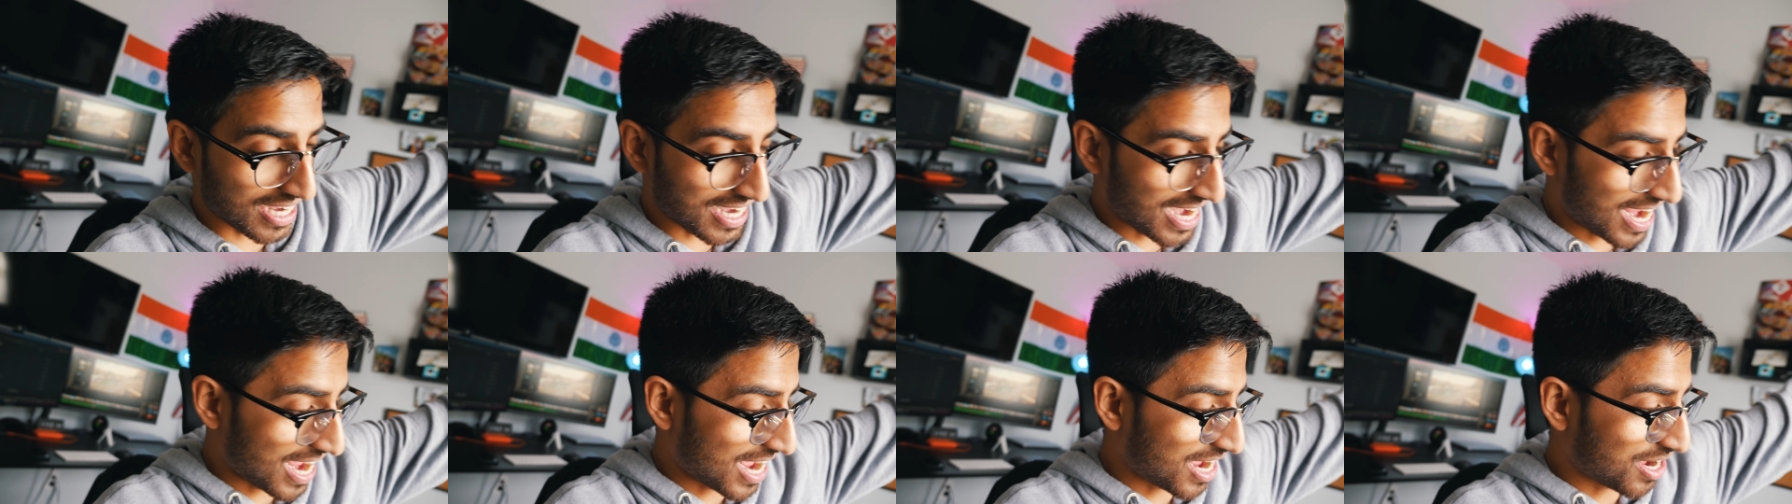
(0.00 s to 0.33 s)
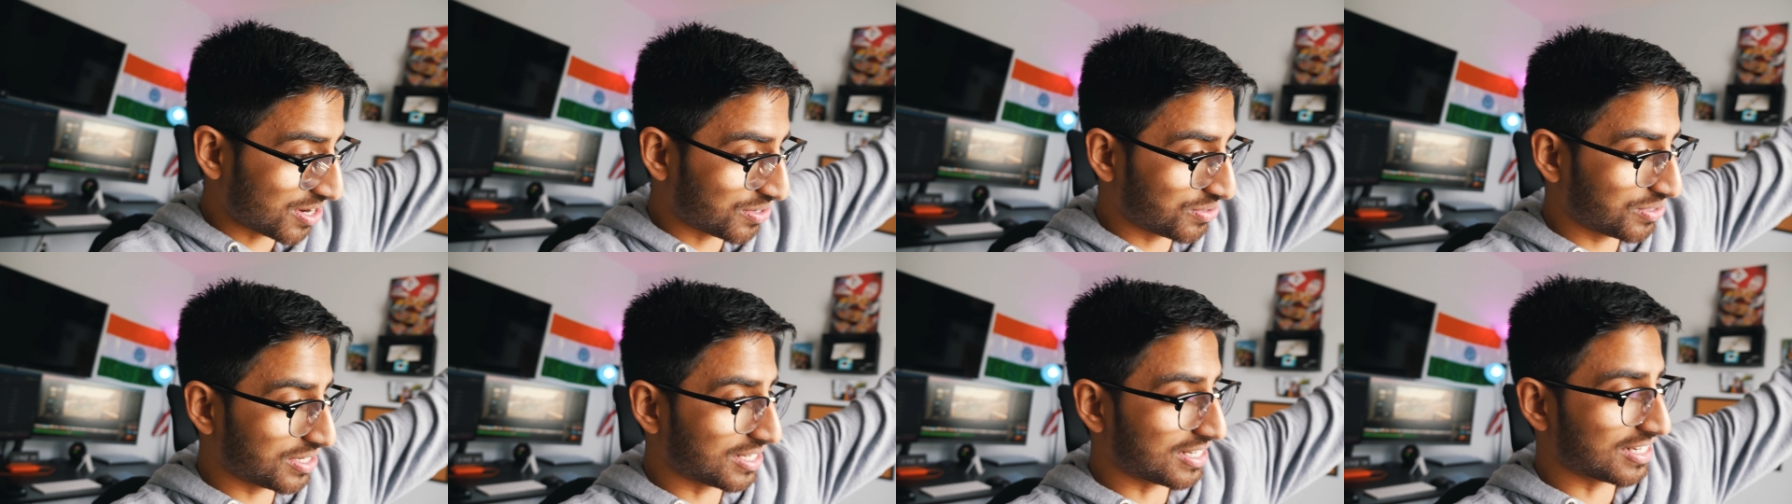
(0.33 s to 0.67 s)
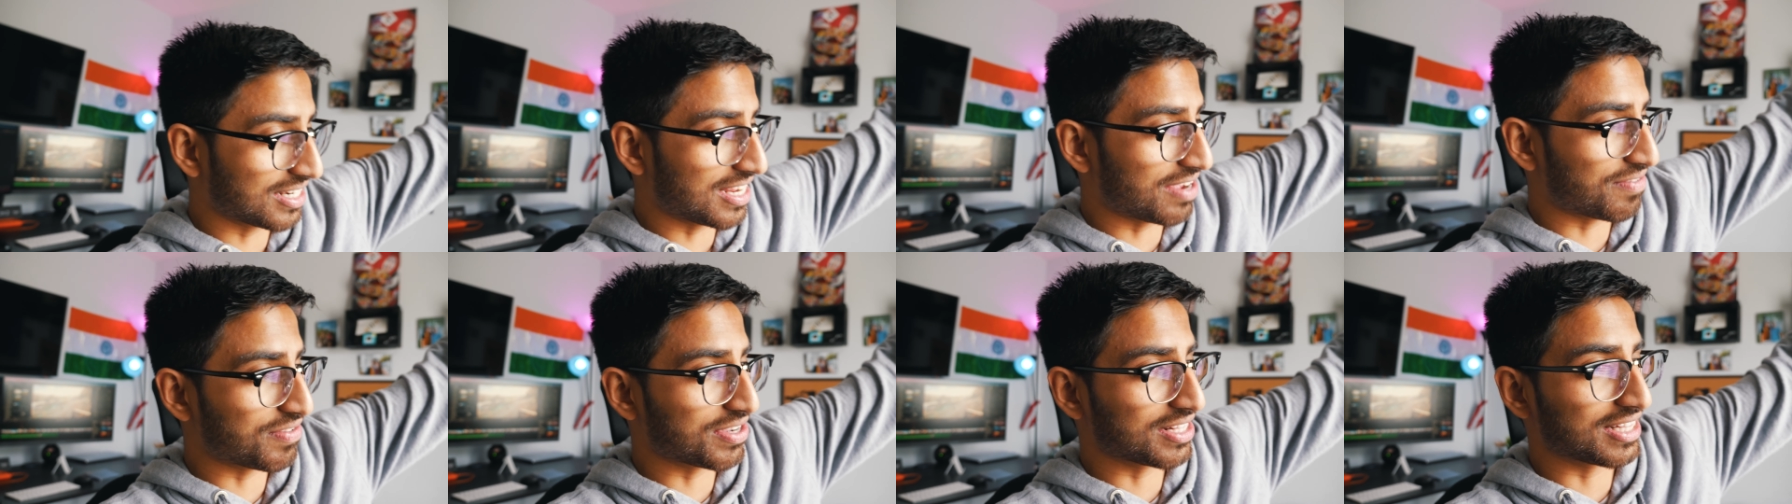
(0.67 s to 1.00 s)
now
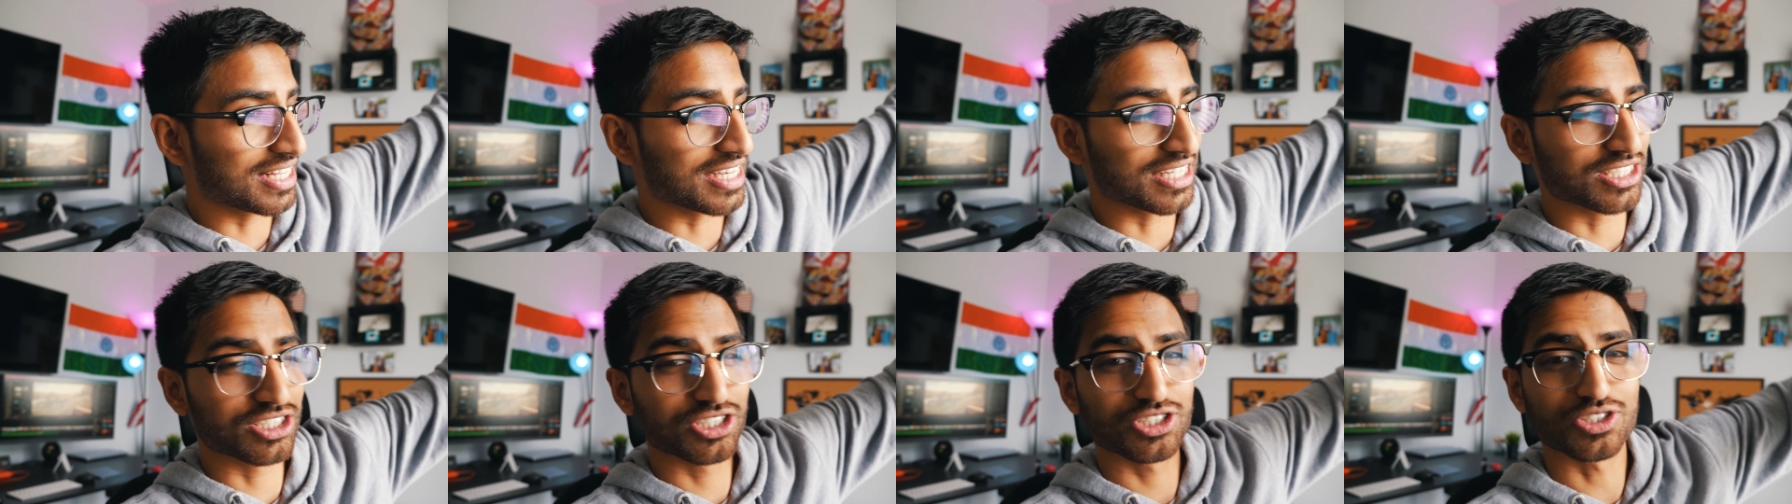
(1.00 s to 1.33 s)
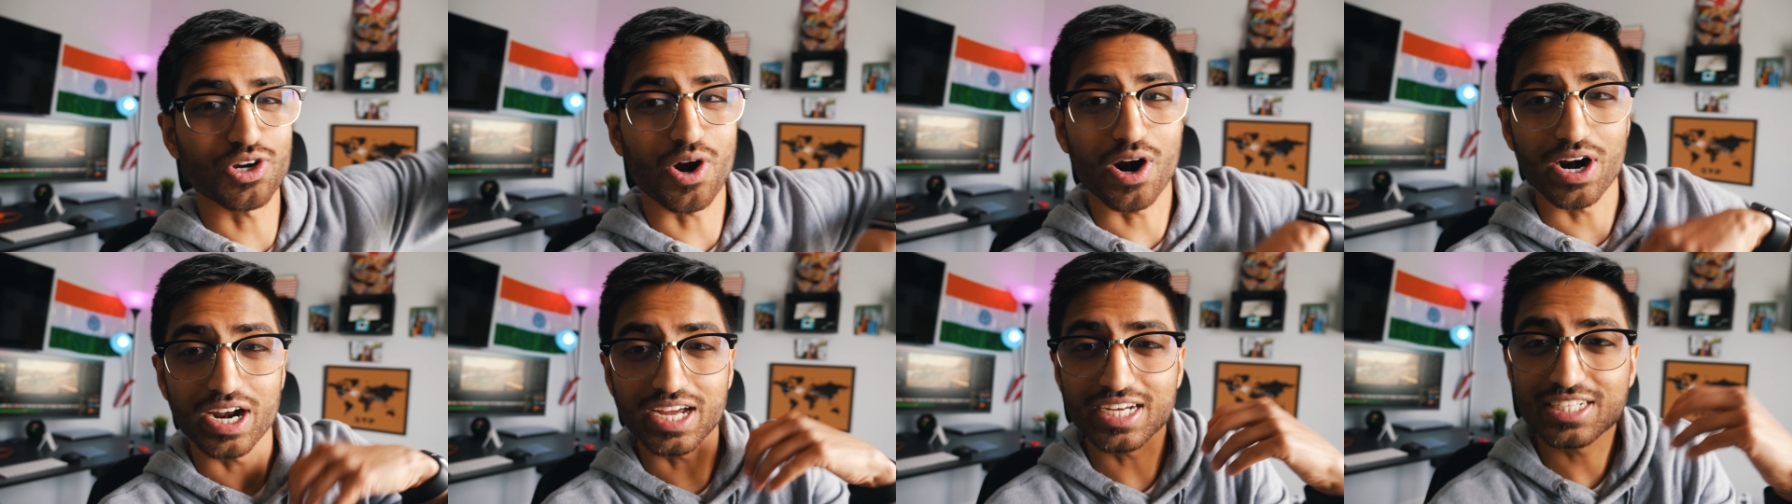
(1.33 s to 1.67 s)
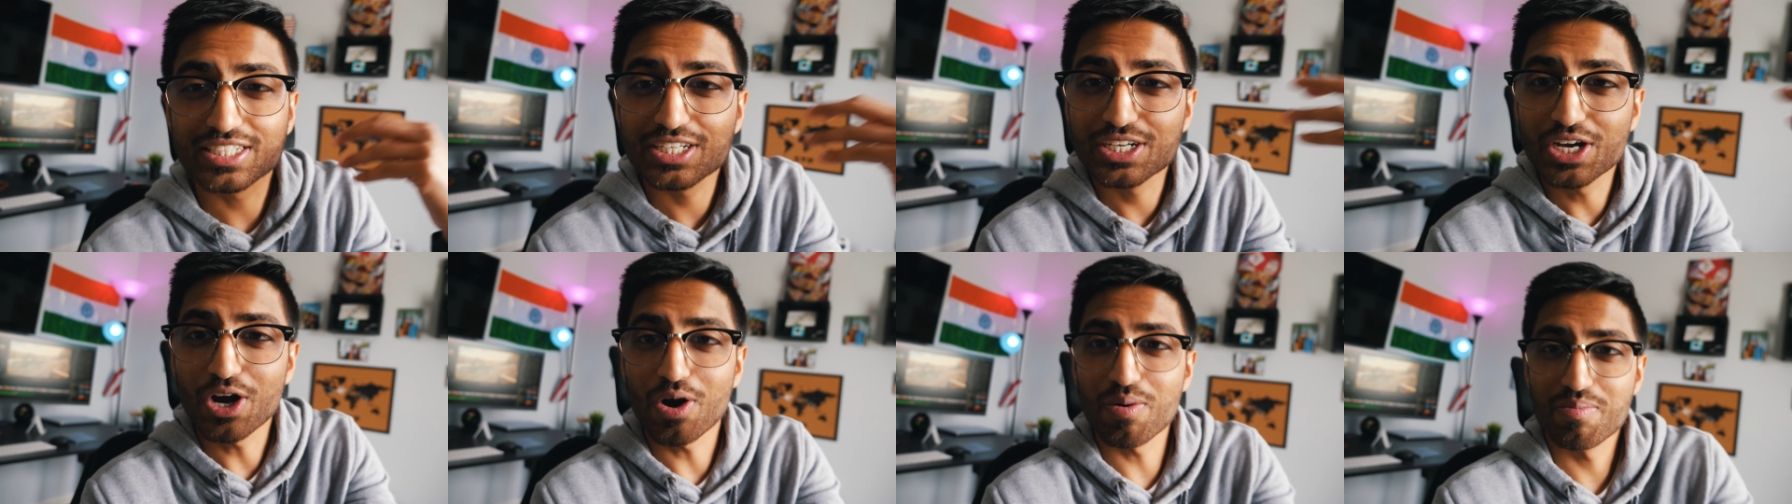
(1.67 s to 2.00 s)
and everything's starting
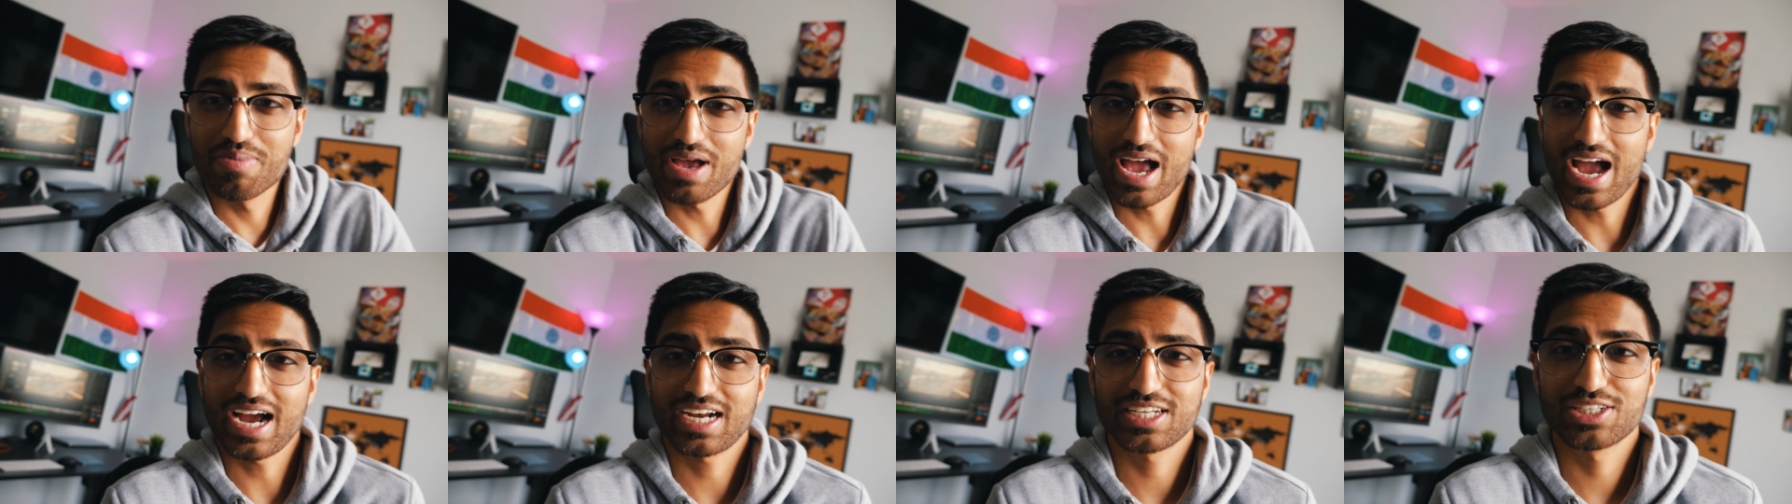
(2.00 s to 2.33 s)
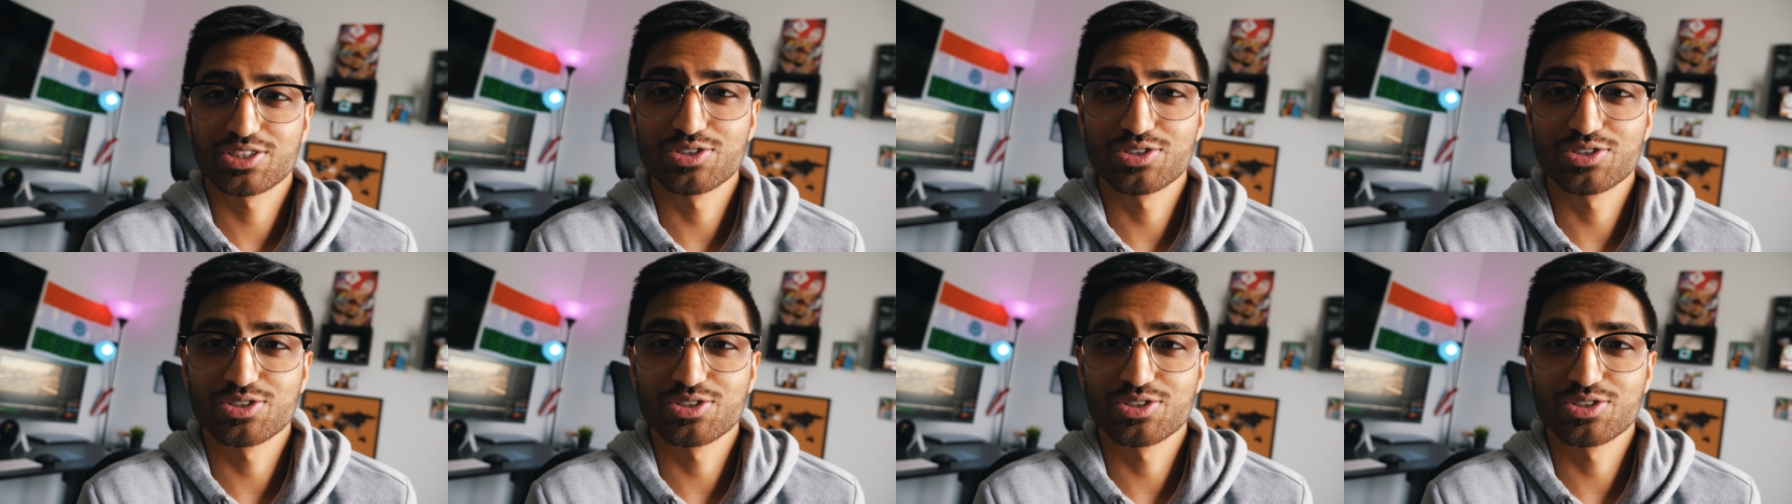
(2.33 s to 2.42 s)
to go back